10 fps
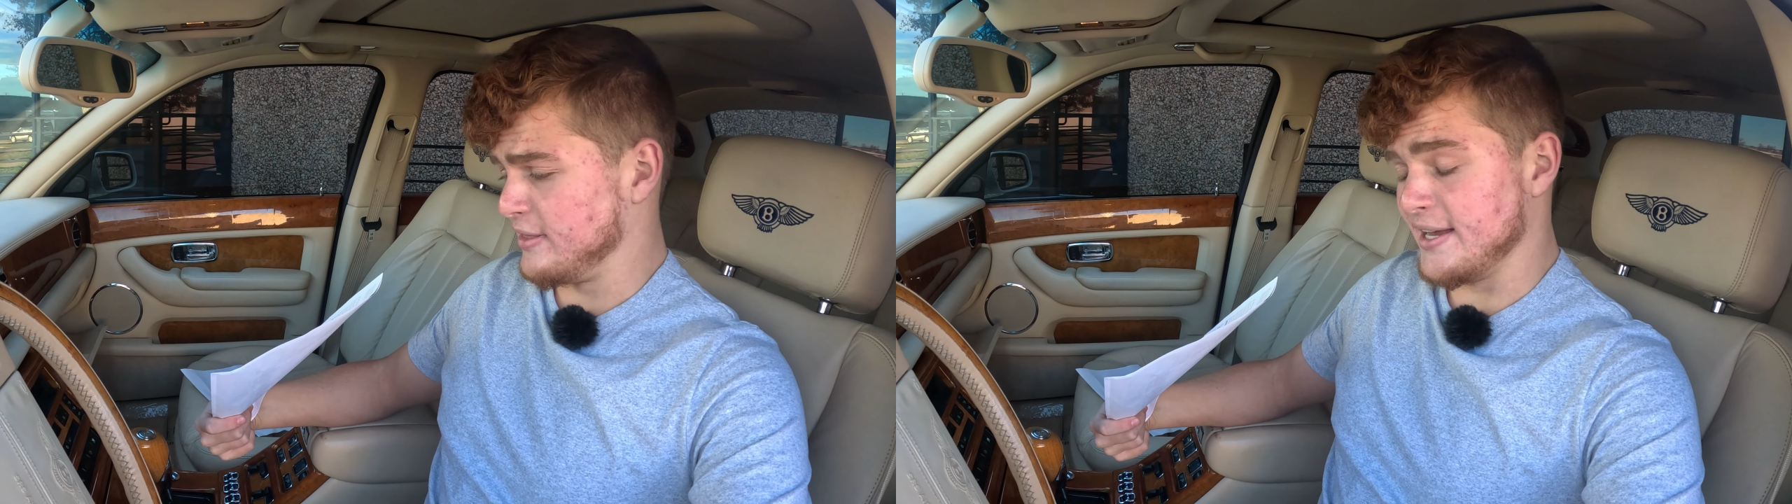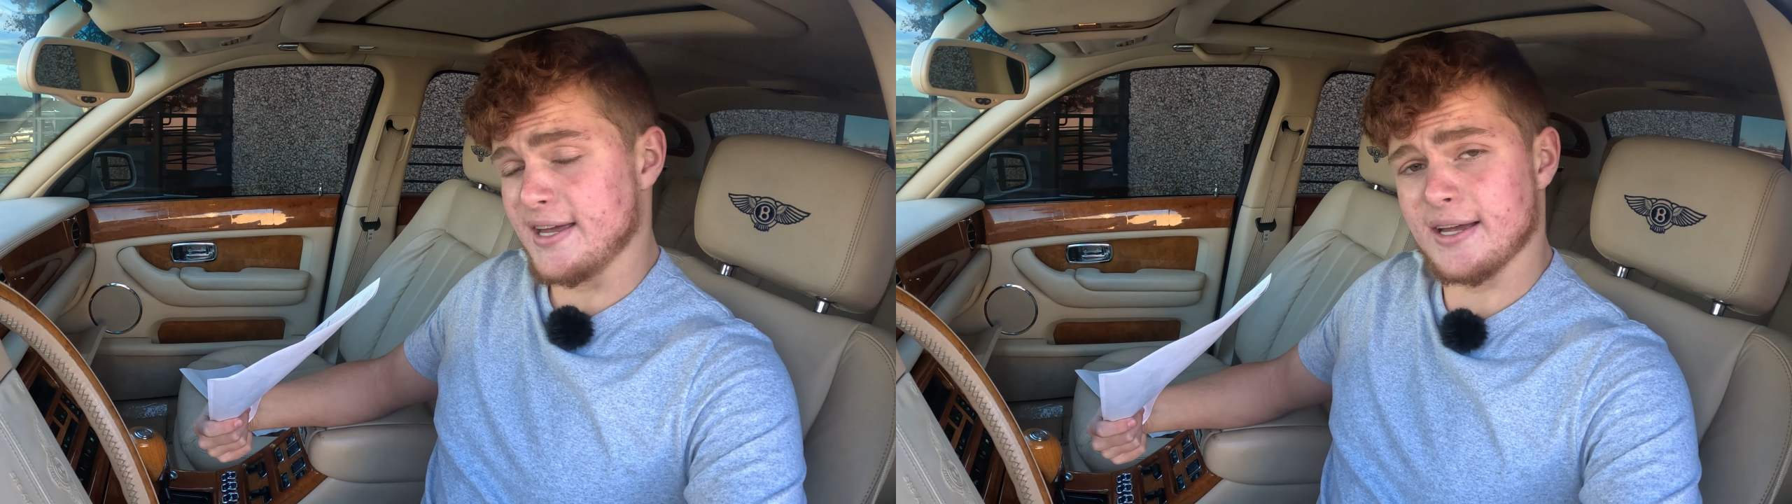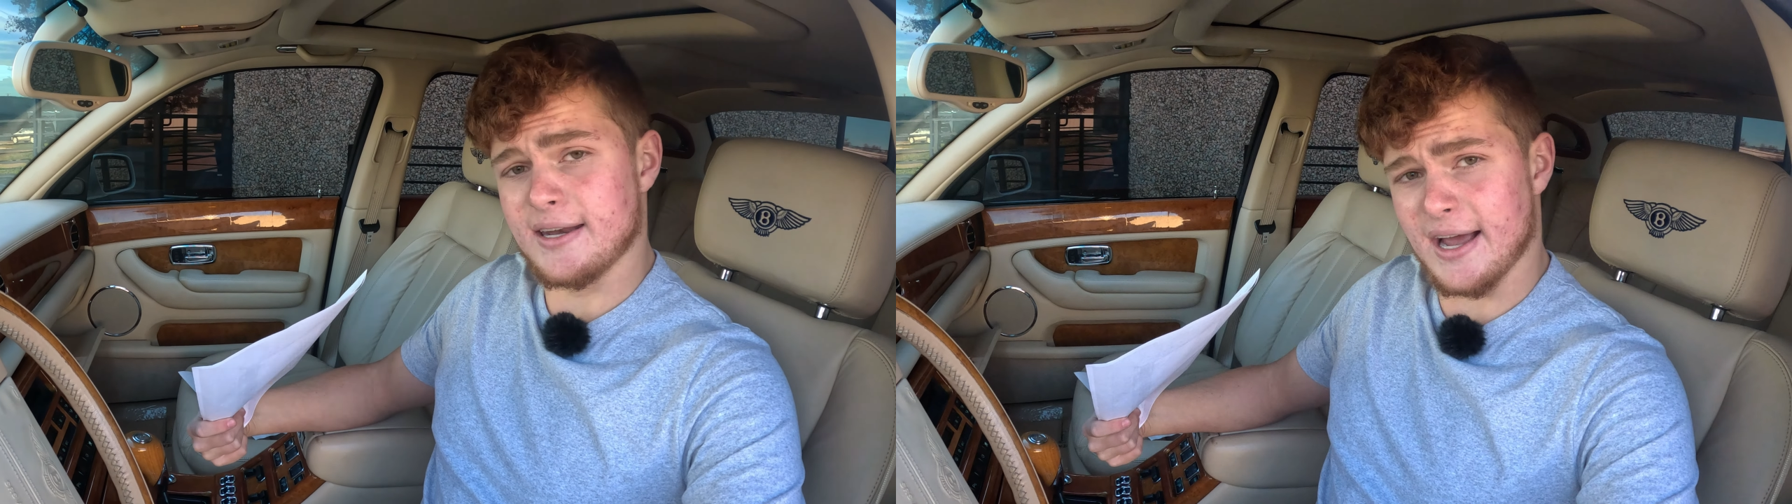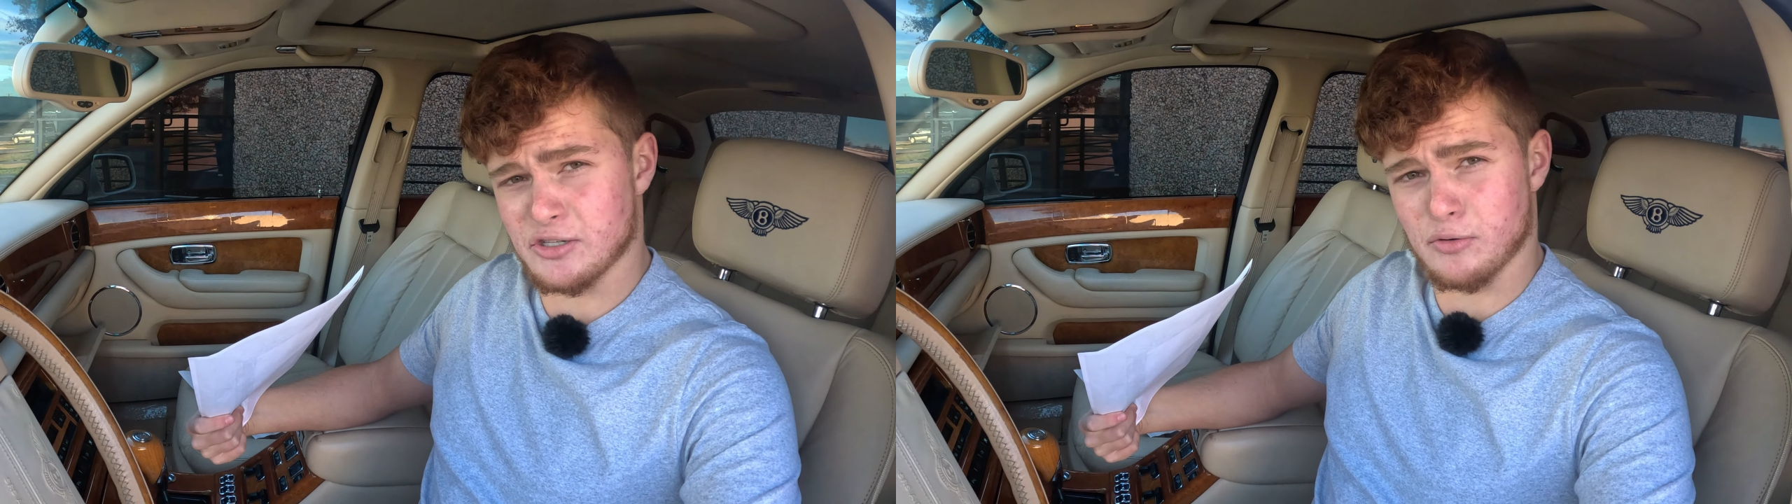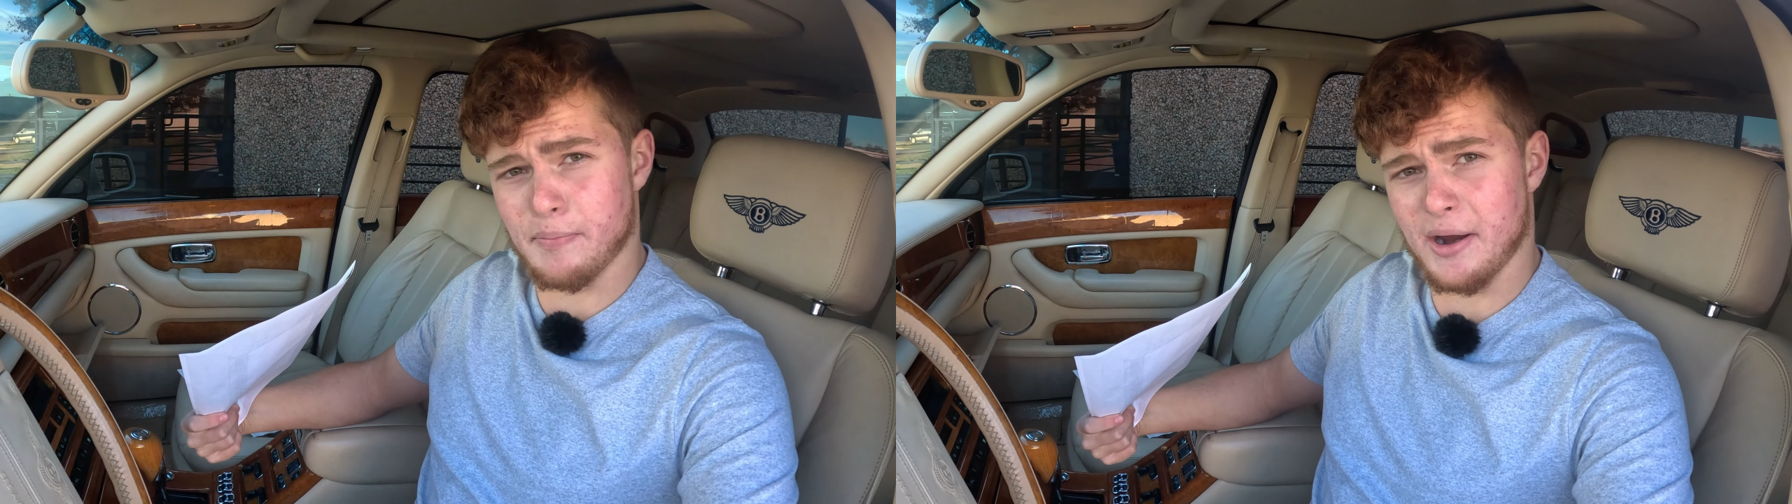the
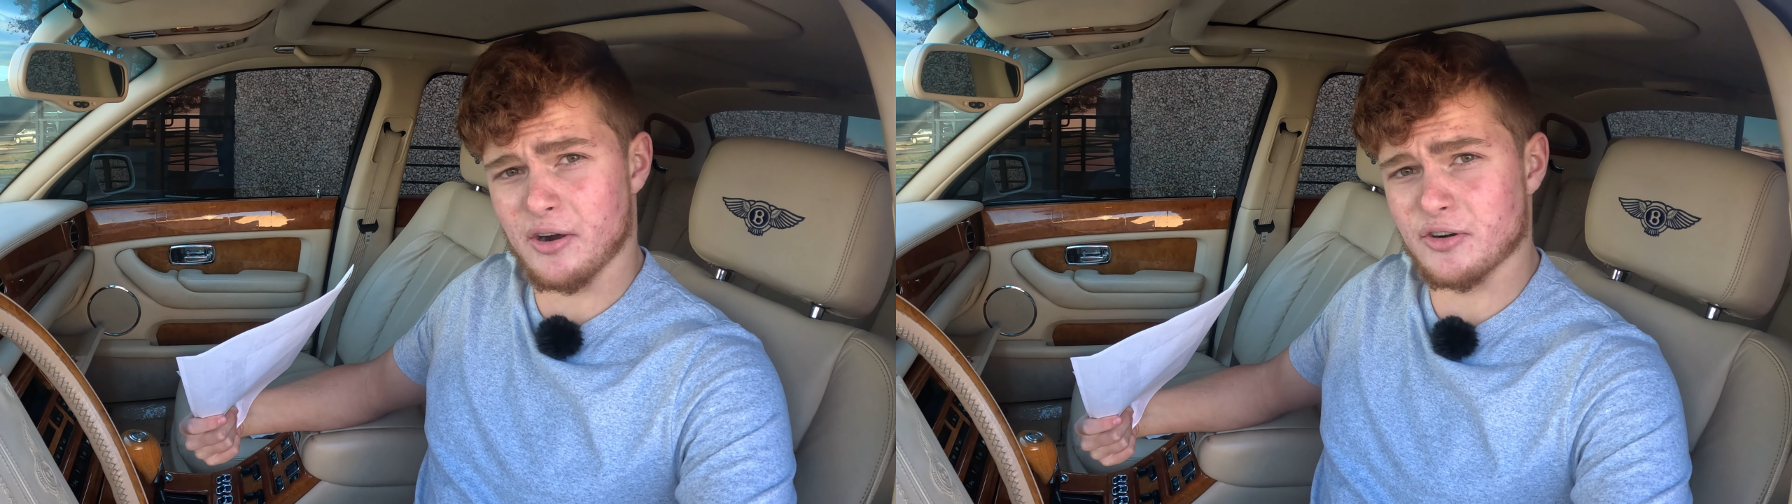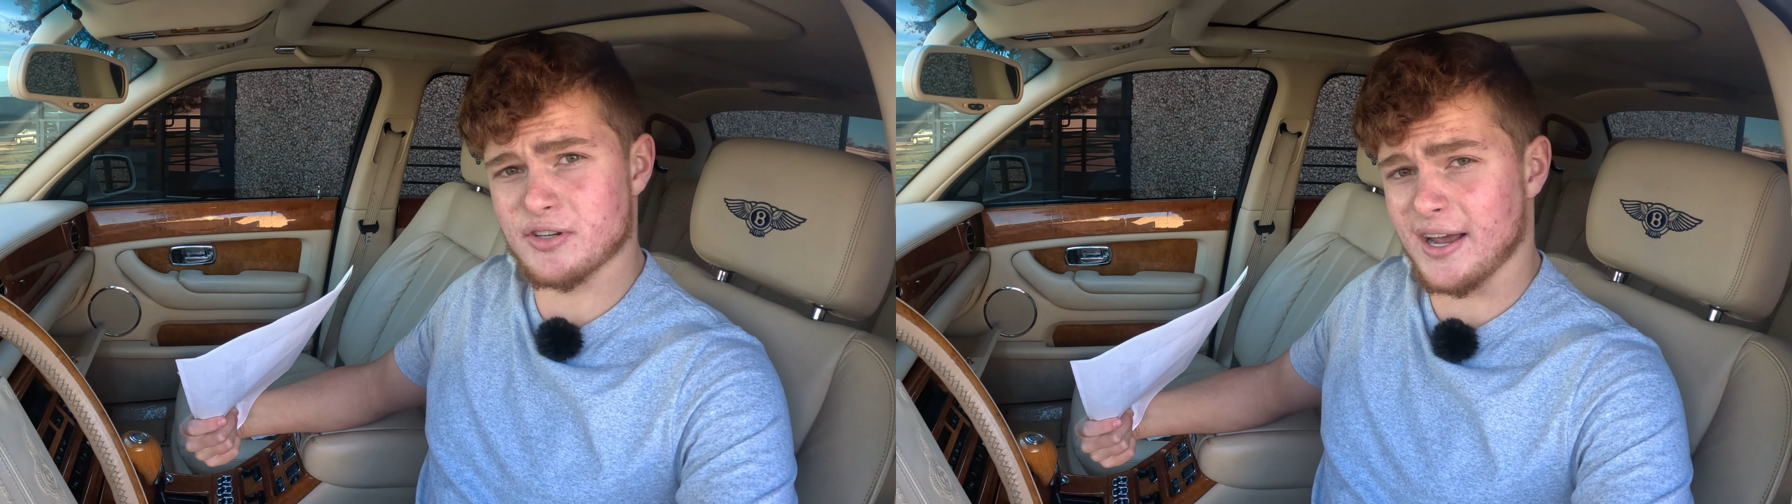next repairs.